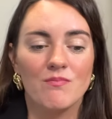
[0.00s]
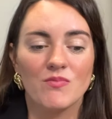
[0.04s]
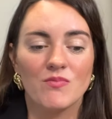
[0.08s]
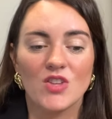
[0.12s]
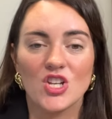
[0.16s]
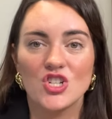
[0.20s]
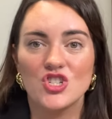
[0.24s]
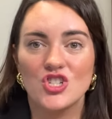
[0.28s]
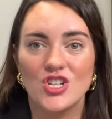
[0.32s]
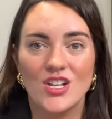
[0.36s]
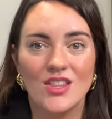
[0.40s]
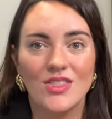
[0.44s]

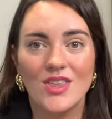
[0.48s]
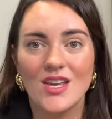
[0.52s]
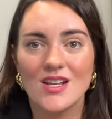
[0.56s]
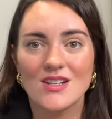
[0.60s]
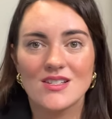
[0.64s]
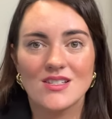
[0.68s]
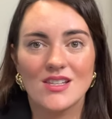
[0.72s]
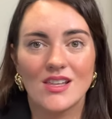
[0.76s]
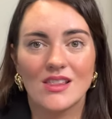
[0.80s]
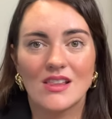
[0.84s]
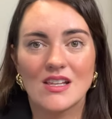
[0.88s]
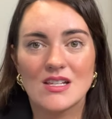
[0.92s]
She thinks
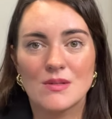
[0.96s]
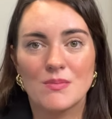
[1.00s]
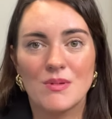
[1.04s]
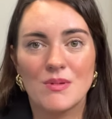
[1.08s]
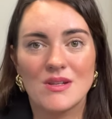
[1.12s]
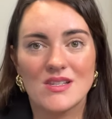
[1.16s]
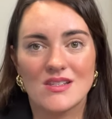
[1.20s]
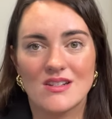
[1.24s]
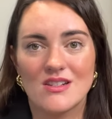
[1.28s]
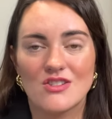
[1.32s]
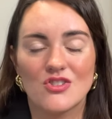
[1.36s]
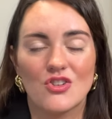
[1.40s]
that this
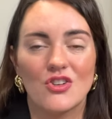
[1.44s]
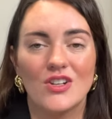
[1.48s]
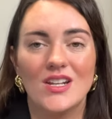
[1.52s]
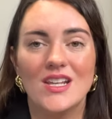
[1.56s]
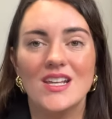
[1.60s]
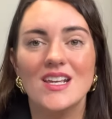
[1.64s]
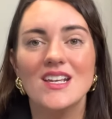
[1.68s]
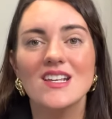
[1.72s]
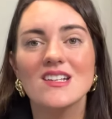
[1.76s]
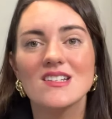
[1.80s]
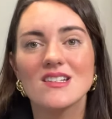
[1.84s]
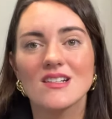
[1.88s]
business could
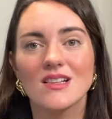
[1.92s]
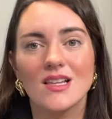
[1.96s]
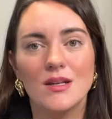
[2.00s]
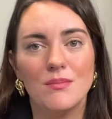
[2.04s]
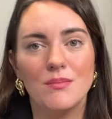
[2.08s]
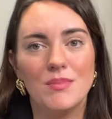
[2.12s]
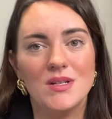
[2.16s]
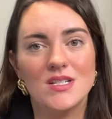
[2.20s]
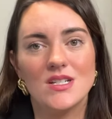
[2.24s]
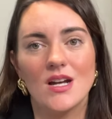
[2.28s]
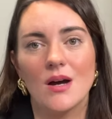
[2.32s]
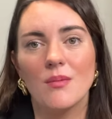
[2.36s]
easily
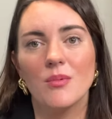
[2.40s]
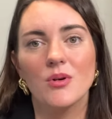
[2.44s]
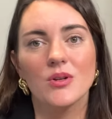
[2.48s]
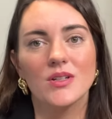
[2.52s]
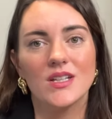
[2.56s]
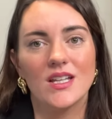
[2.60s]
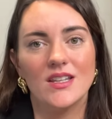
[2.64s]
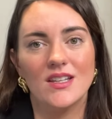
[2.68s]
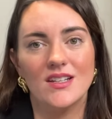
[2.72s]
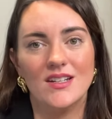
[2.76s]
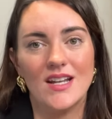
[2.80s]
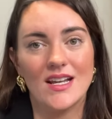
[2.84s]
be doubled
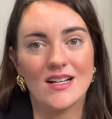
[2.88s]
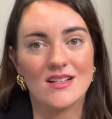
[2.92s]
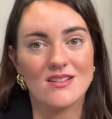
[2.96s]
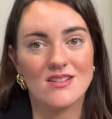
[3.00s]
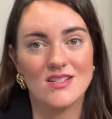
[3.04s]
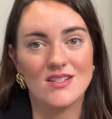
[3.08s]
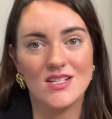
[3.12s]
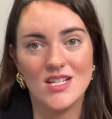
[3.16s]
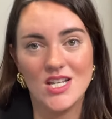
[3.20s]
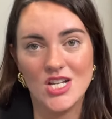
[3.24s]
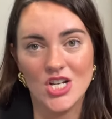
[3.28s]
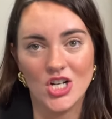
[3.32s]
in the
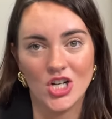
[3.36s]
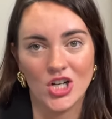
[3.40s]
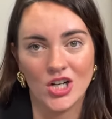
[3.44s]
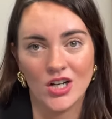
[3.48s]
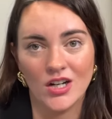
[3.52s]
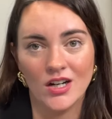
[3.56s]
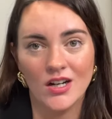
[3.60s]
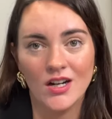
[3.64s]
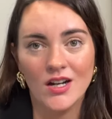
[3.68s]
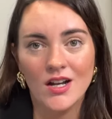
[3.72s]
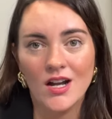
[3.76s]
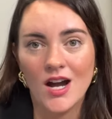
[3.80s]
next
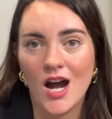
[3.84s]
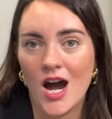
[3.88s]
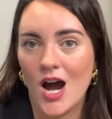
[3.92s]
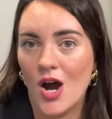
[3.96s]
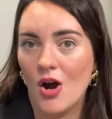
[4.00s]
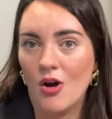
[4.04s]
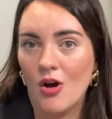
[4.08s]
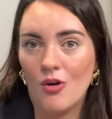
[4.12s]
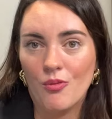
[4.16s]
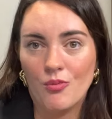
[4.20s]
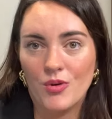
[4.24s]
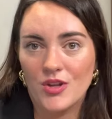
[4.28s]
year
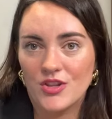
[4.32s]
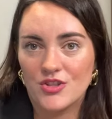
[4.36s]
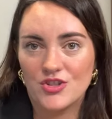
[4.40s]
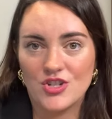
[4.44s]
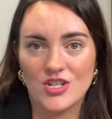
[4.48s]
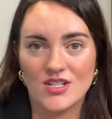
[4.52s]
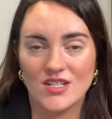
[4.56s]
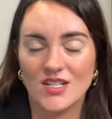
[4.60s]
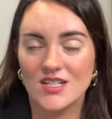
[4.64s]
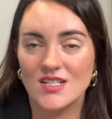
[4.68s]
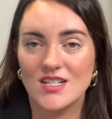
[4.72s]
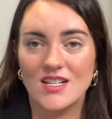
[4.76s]
with
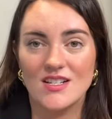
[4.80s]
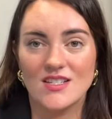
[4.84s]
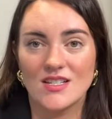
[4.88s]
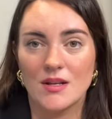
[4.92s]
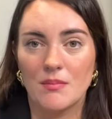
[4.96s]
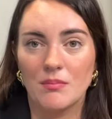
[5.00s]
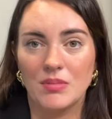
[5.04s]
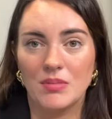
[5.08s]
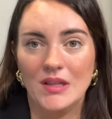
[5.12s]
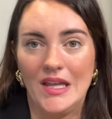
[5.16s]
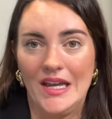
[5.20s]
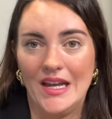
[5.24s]
just a
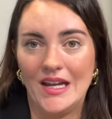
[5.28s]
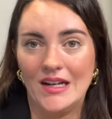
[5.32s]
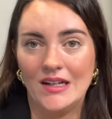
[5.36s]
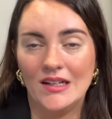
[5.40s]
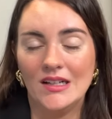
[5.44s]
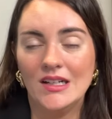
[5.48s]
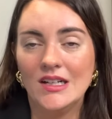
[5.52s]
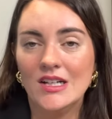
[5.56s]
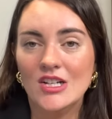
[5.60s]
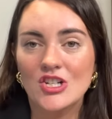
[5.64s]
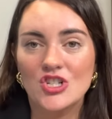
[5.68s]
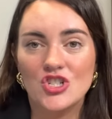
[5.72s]
decent plan.
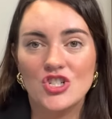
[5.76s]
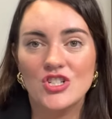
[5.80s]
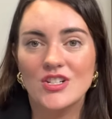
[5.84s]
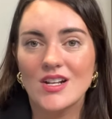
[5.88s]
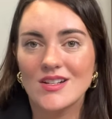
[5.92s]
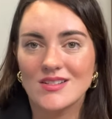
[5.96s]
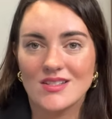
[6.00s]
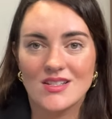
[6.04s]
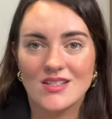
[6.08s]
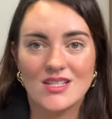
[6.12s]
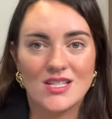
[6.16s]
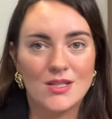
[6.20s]
She
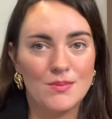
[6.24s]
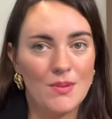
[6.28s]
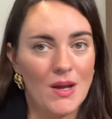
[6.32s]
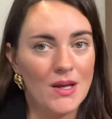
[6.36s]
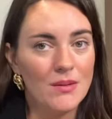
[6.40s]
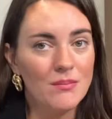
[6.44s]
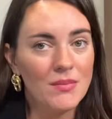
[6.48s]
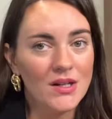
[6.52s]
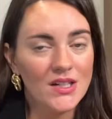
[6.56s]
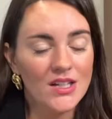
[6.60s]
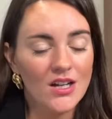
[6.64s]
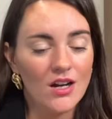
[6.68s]
doesn't spend
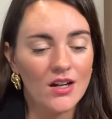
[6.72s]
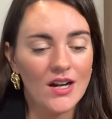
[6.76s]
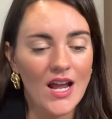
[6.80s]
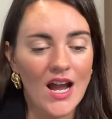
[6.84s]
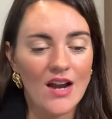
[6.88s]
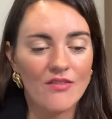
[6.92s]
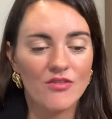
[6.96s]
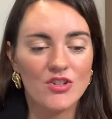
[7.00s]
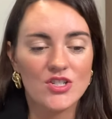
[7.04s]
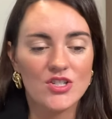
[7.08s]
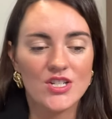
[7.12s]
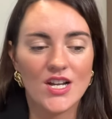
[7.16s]
money on
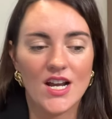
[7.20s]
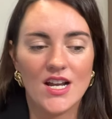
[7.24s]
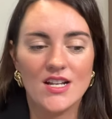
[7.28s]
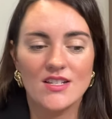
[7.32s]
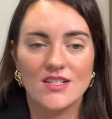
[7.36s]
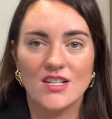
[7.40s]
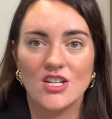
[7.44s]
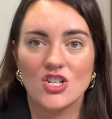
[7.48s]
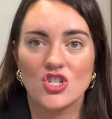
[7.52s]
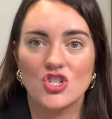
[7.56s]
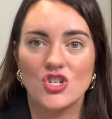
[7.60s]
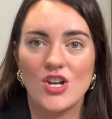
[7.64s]

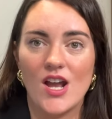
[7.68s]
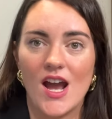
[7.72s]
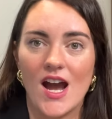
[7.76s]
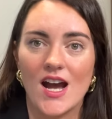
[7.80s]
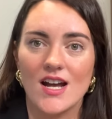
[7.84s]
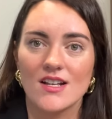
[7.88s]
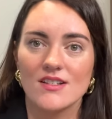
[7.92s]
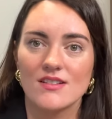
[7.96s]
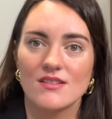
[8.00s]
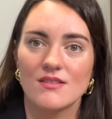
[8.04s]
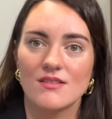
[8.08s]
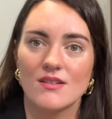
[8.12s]
advertising. She
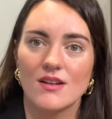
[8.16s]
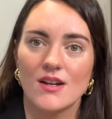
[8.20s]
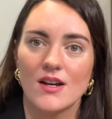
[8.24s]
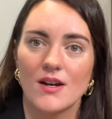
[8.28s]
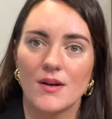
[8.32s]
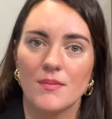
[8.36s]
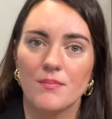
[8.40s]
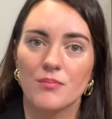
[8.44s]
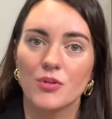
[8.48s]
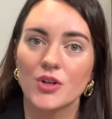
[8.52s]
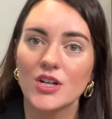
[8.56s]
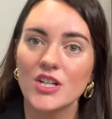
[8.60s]
has
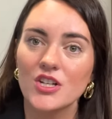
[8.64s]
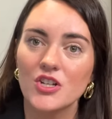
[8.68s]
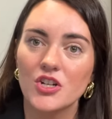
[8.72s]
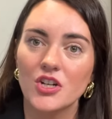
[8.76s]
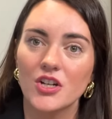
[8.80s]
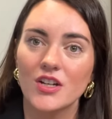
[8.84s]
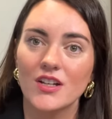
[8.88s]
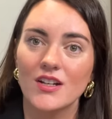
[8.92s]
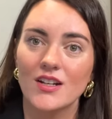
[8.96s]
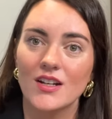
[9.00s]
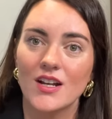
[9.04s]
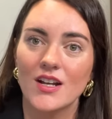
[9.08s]
a pretty
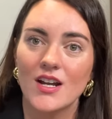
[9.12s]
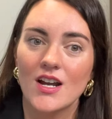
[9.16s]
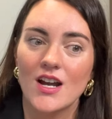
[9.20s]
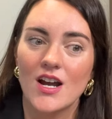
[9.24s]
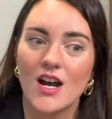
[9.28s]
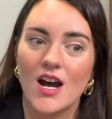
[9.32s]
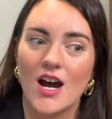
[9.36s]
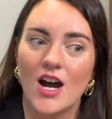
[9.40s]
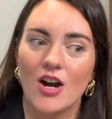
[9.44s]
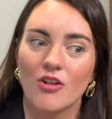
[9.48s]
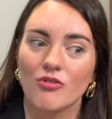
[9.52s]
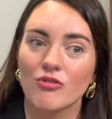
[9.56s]
good
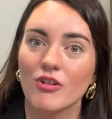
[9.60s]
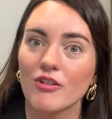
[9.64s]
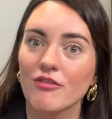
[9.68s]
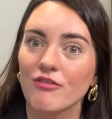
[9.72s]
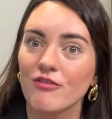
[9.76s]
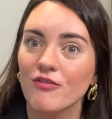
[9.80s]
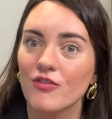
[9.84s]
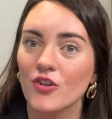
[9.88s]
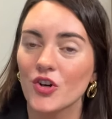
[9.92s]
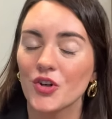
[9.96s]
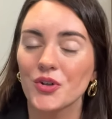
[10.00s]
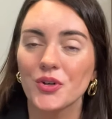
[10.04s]

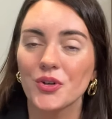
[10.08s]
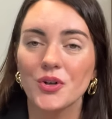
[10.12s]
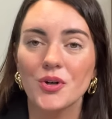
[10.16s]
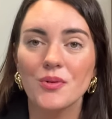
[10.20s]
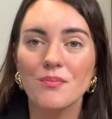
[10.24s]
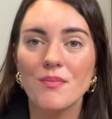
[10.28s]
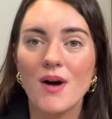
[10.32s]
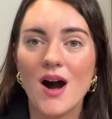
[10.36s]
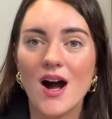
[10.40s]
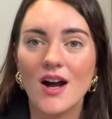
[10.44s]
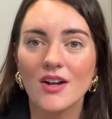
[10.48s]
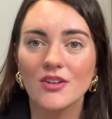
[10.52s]
referral
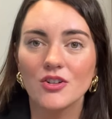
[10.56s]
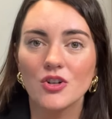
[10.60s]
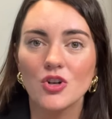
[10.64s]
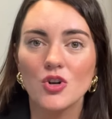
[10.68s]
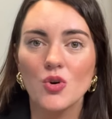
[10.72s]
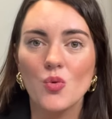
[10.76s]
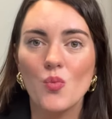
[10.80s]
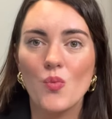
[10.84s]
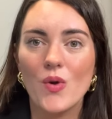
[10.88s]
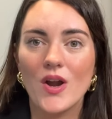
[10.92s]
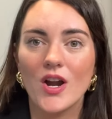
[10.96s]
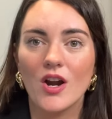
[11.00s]

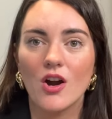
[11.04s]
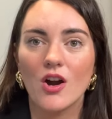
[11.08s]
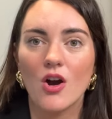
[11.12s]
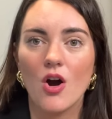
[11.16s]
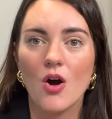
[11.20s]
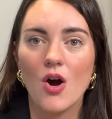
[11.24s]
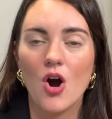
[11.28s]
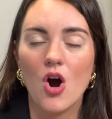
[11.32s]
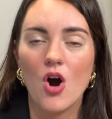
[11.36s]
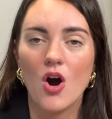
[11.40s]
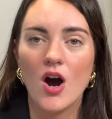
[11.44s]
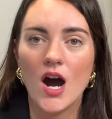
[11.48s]
model
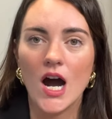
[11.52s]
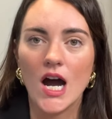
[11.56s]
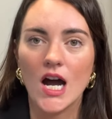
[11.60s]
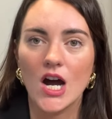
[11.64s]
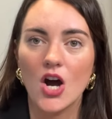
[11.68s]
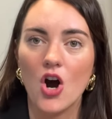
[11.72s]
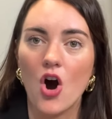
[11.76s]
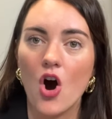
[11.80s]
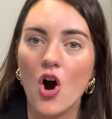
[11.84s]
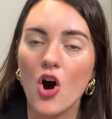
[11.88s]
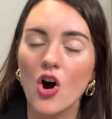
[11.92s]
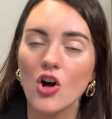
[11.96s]
where
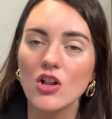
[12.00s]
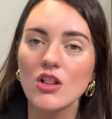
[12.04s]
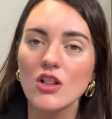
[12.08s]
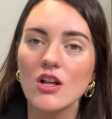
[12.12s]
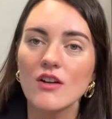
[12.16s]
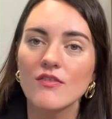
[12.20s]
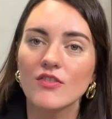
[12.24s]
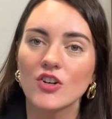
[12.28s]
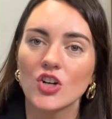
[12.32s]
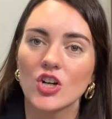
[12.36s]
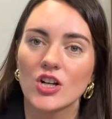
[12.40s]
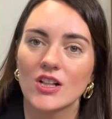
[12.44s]
all
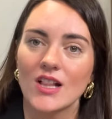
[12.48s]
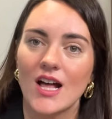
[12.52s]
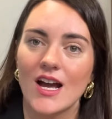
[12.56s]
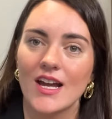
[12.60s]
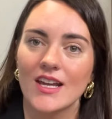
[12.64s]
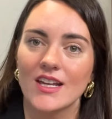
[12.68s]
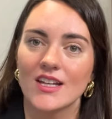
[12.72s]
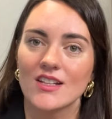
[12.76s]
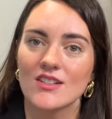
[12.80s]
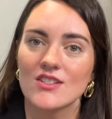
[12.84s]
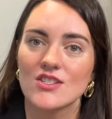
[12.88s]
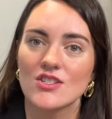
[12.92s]
of her
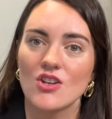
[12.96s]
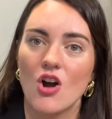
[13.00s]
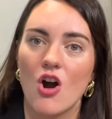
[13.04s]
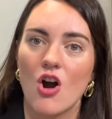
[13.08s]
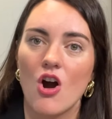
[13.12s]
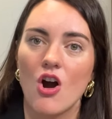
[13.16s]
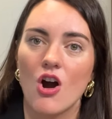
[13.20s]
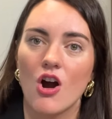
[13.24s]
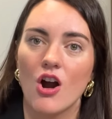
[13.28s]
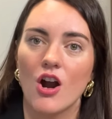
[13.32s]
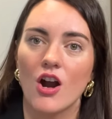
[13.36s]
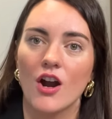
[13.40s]
clients
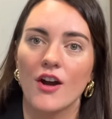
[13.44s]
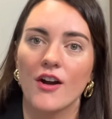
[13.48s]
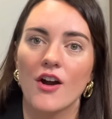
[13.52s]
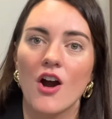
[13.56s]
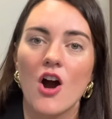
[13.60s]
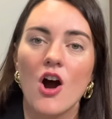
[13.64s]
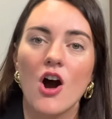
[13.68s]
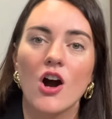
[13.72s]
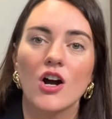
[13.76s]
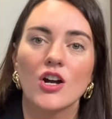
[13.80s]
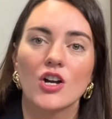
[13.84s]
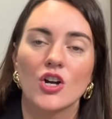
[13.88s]
are
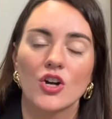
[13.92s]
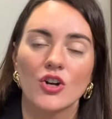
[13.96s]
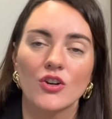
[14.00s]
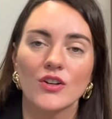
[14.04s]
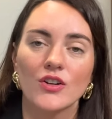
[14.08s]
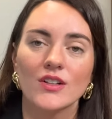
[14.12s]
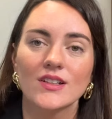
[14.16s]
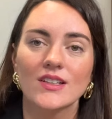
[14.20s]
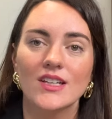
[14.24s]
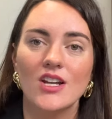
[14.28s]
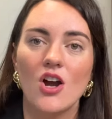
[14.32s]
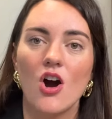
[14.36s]

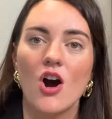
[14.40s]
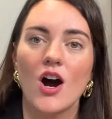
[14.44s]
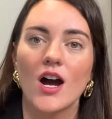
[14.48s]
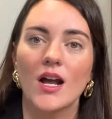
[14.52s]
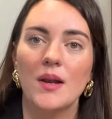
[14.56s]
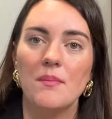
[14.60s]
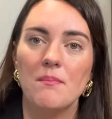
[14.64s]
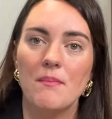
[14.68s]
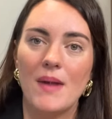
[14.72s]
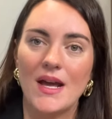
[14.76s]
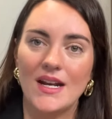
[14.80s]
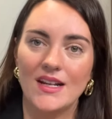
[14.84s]
currently
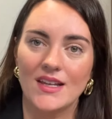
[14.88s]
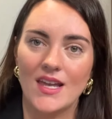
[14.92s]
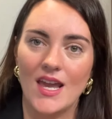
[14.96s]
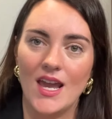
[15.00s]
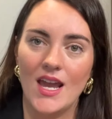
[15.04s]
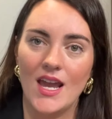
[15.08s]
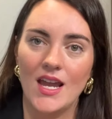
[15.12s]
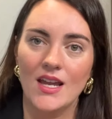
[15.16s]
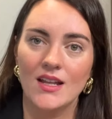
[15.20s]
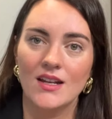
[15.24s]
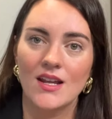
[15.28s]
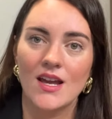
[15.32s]
on
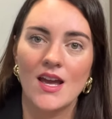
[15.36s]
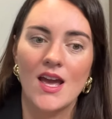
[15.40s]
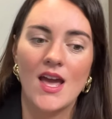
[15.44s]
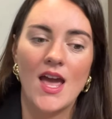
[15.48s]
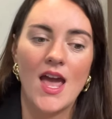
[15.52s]
Medicaid.